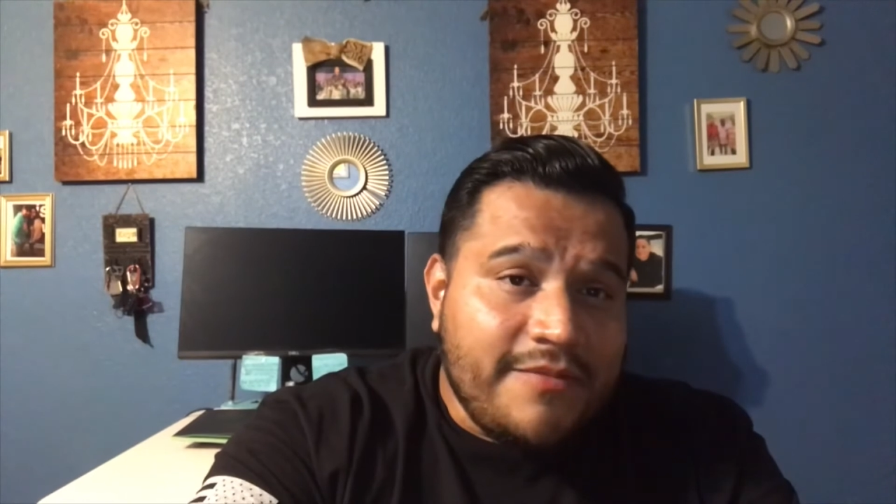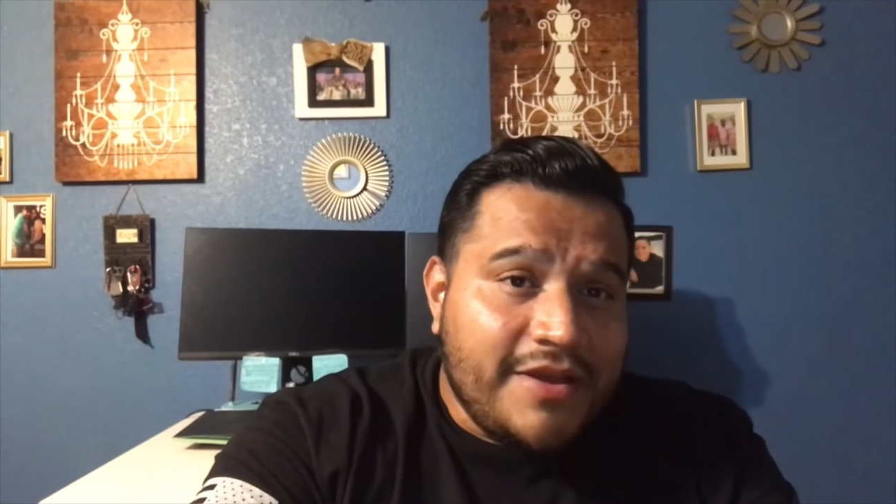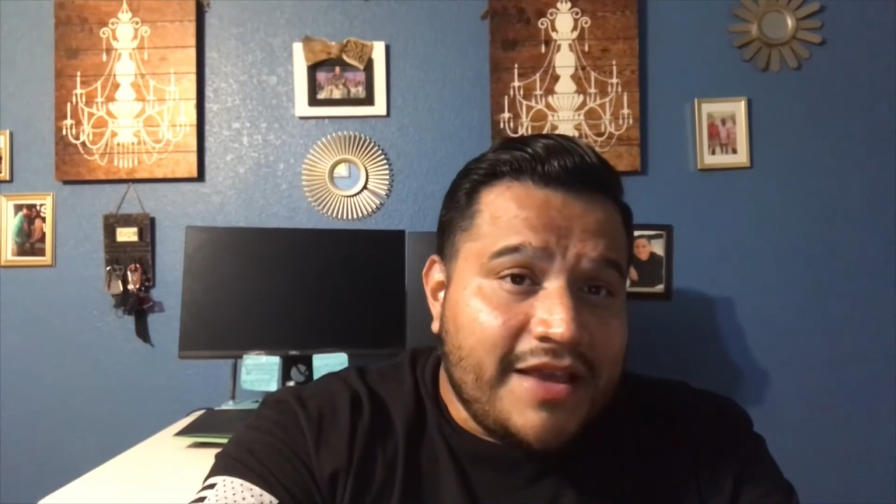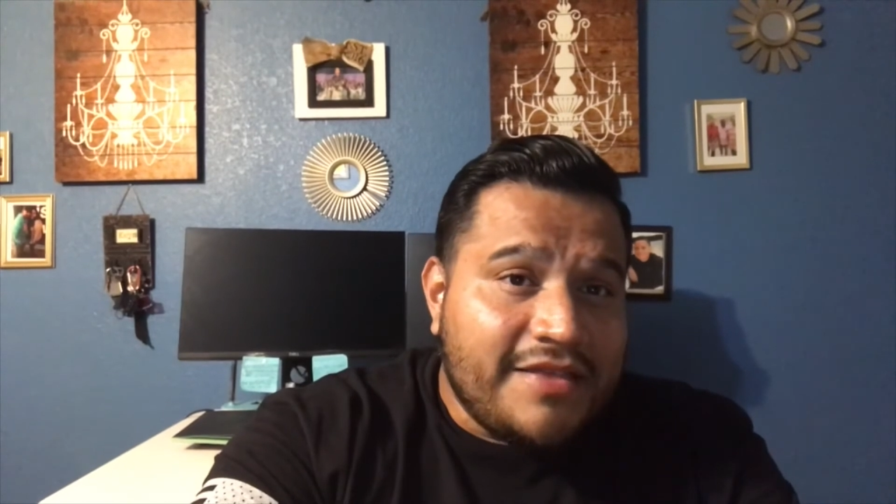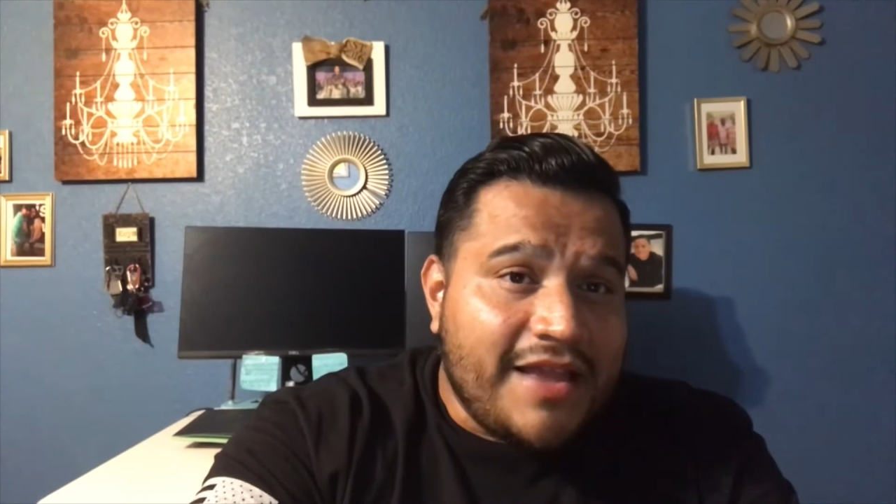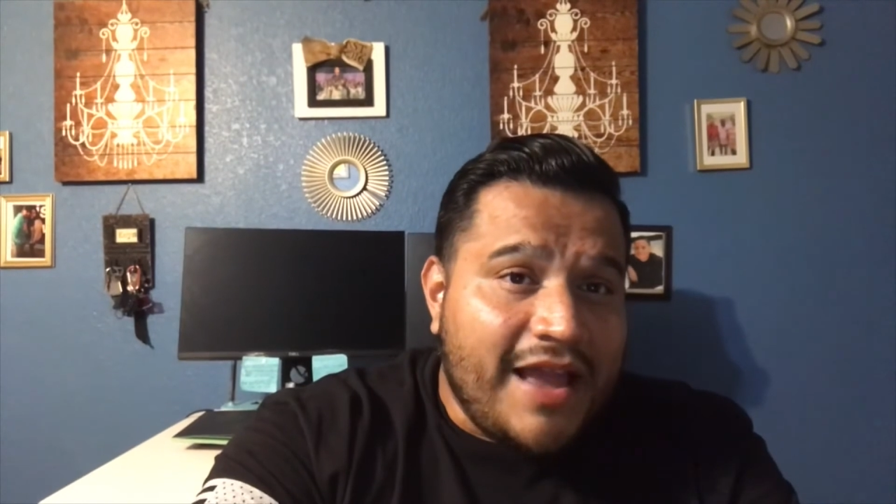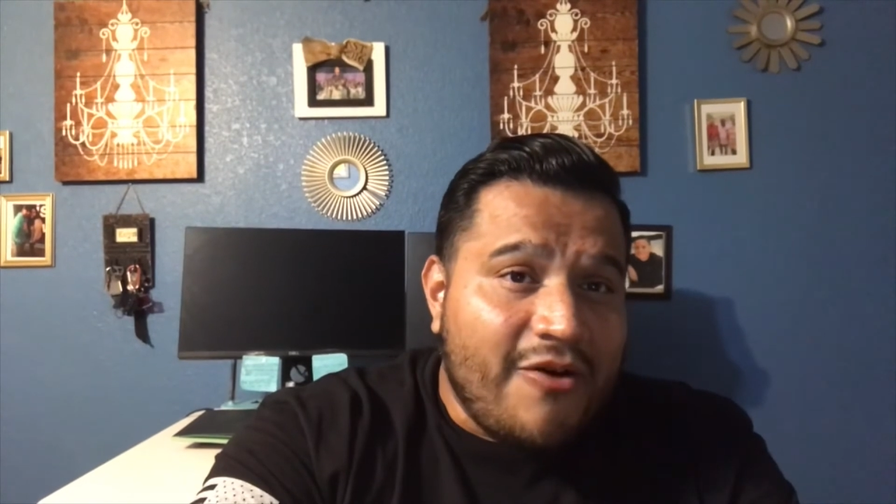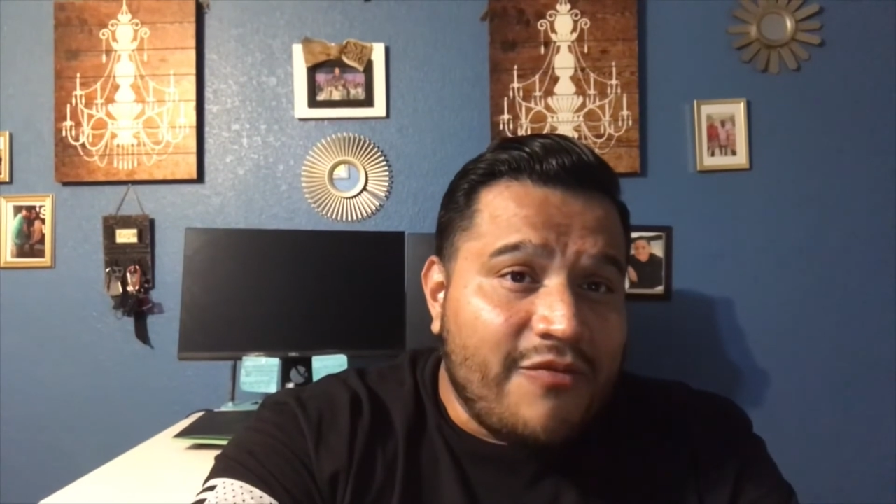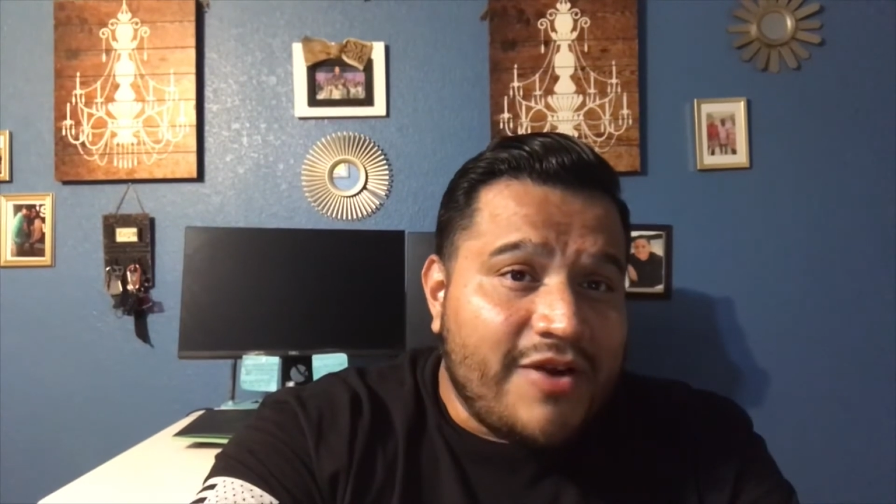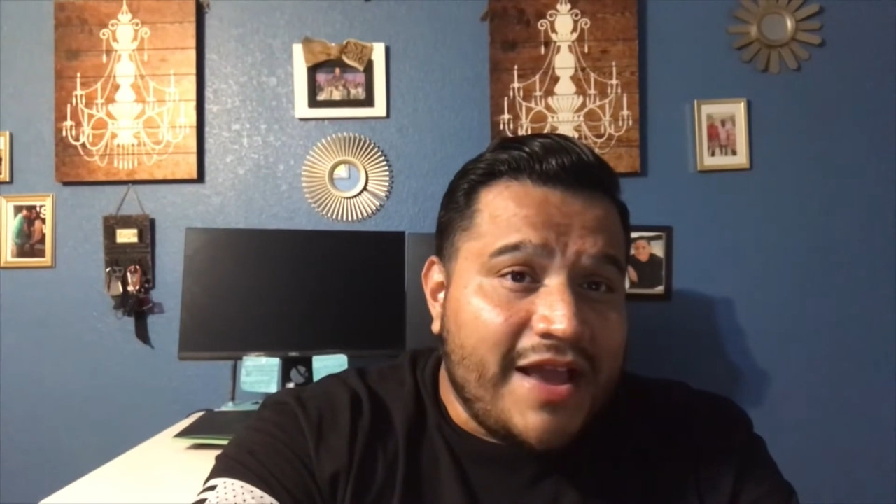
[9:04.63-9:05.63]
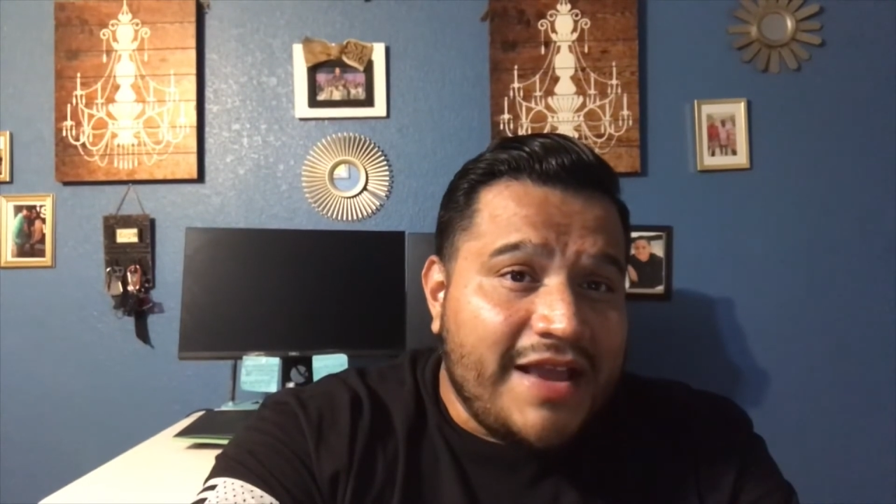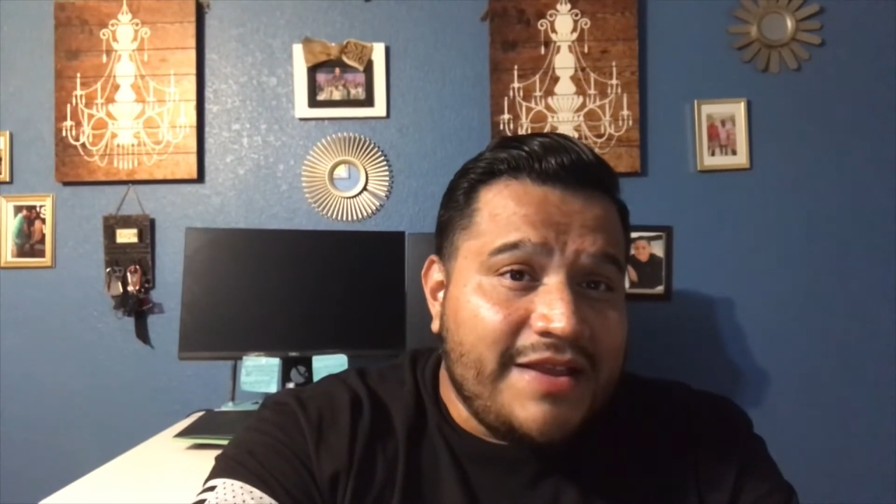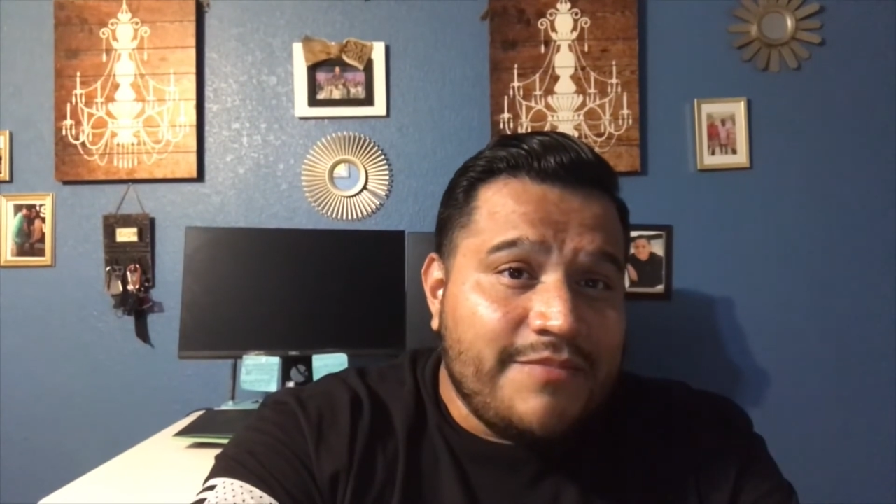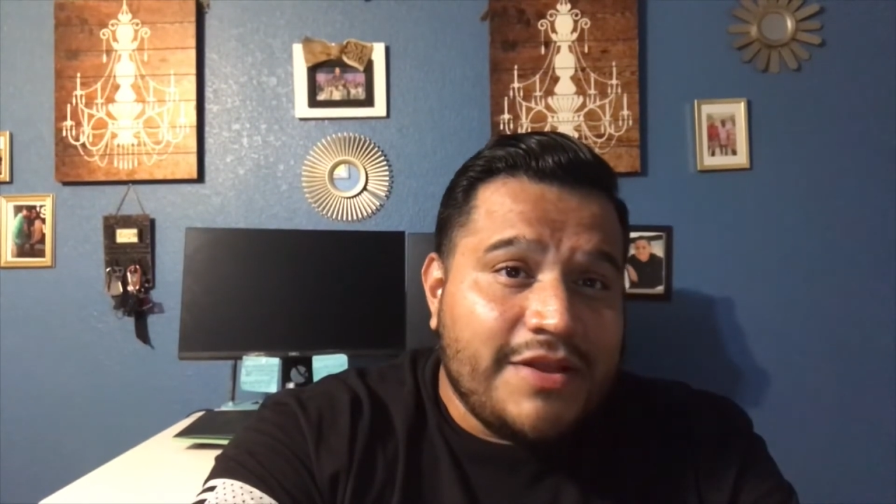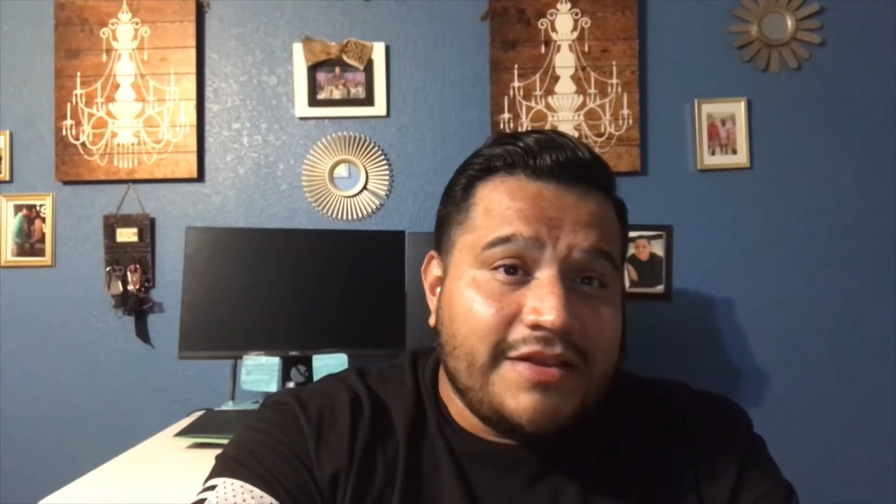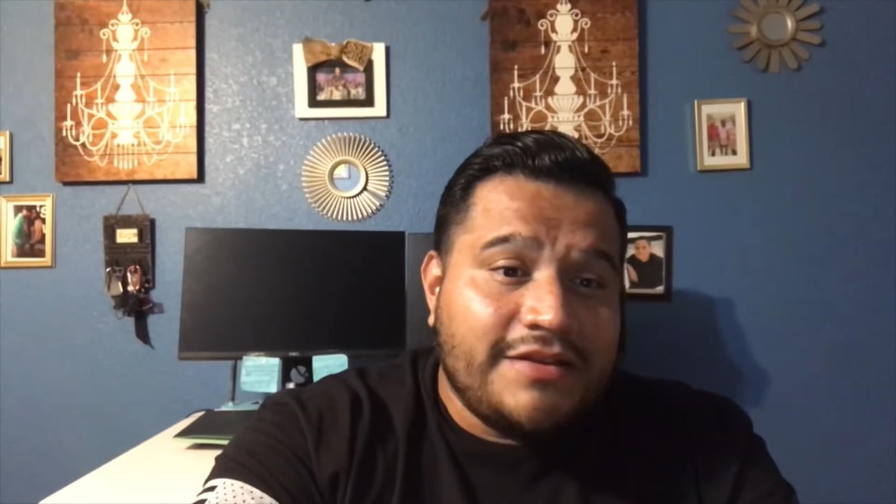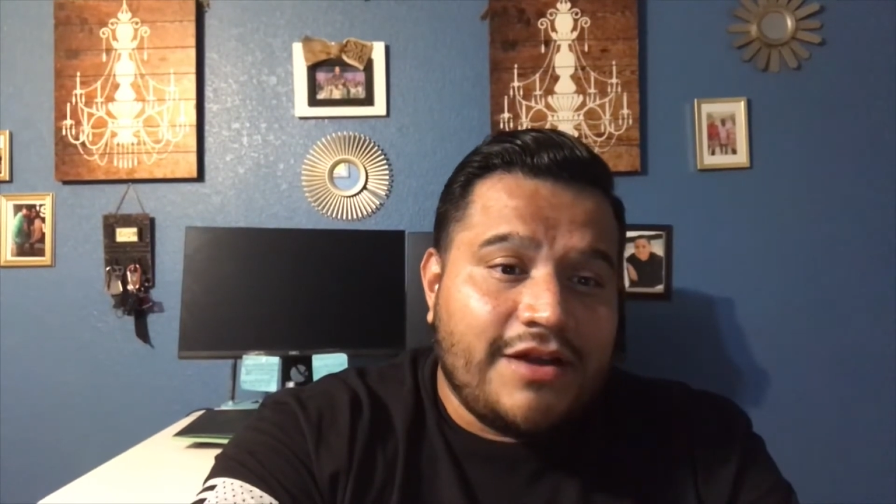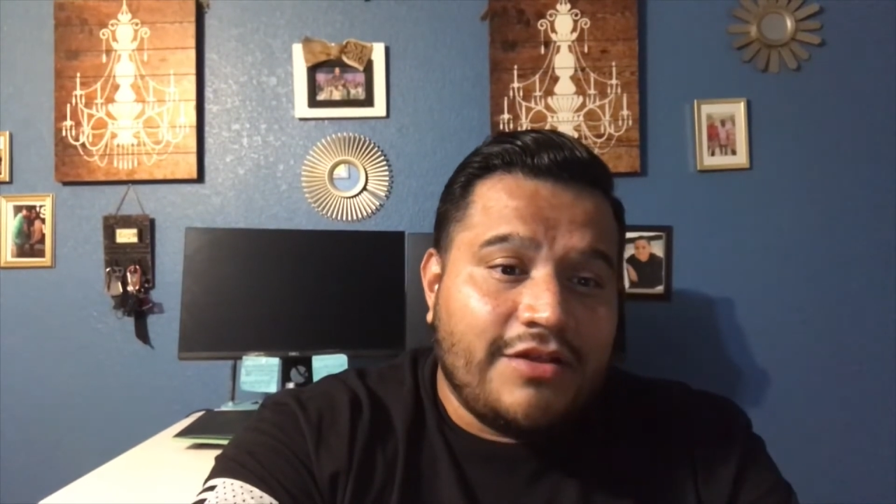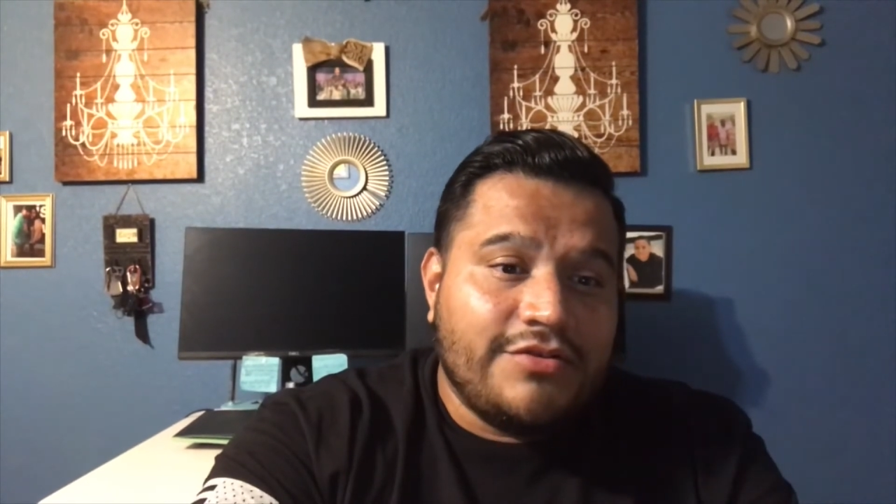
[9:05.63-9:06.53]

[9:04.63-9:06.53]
gets over $80 million